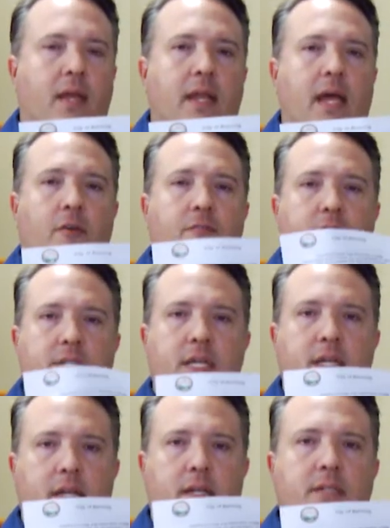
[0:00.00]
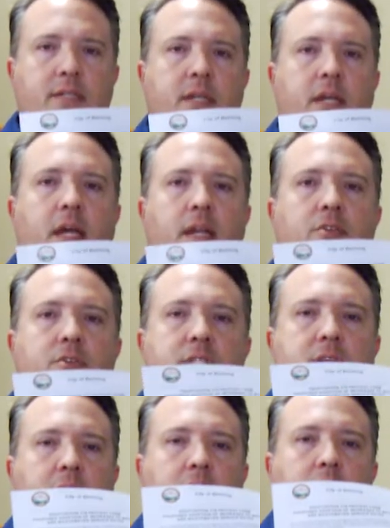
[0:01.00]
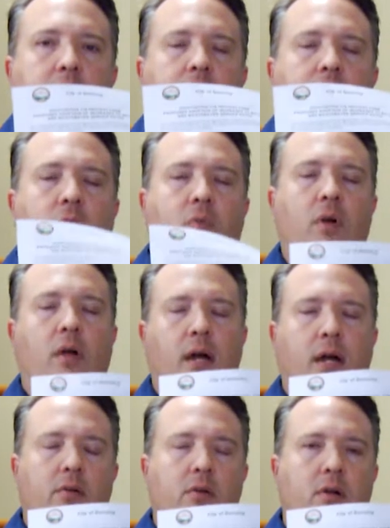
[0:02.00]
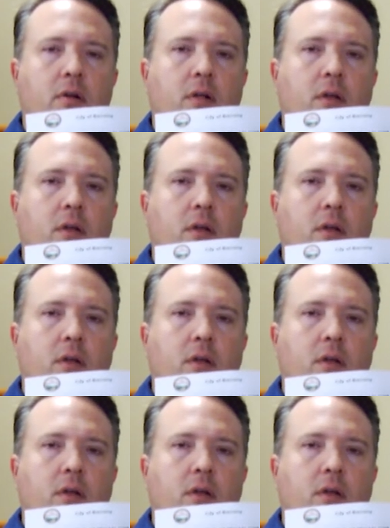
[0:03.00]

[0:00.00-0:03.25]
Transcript: Now, if you didn't, and you're signed up for our